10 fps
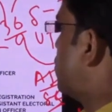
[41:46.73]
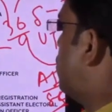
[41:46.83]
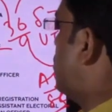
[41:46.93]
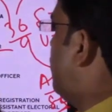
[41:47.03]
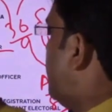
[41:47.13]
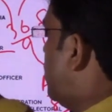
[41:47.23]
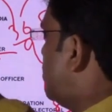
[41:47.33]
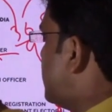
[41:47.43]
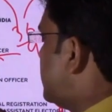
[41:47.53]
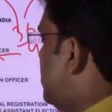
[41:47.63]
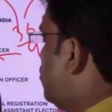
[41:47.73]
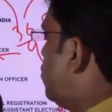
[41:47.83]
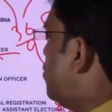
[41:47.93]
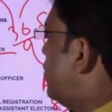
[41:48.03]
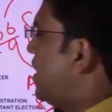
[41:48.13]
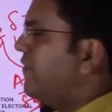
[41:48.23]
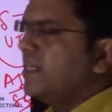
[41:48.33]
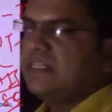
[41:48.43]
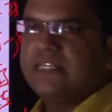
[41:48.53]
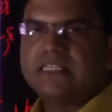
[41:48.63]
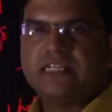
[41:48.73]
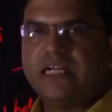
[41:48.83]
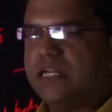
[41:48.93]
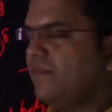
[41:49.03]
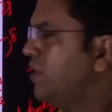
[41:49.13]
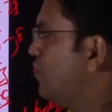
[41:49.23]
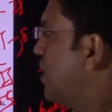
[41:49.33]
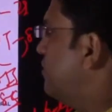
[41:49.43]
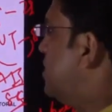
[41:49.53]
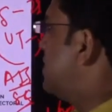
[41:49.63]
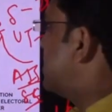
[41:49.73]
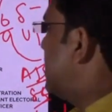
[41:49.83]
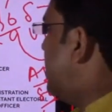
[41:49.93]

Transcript: So below this C E O, you have at the district level, you have this